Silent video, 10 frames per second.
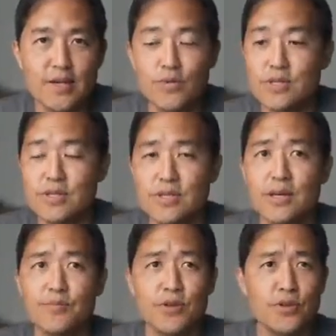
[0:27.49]
Which is
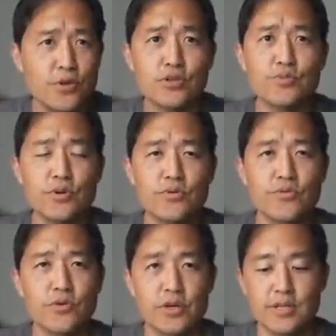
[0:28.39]
a huge move
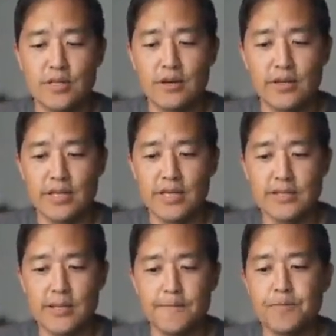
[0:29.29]
for a stock like
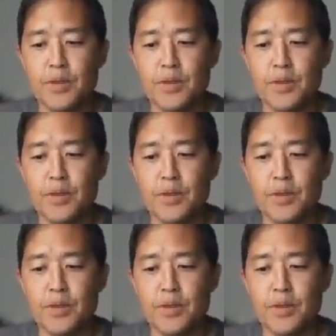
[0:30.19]
Tesla.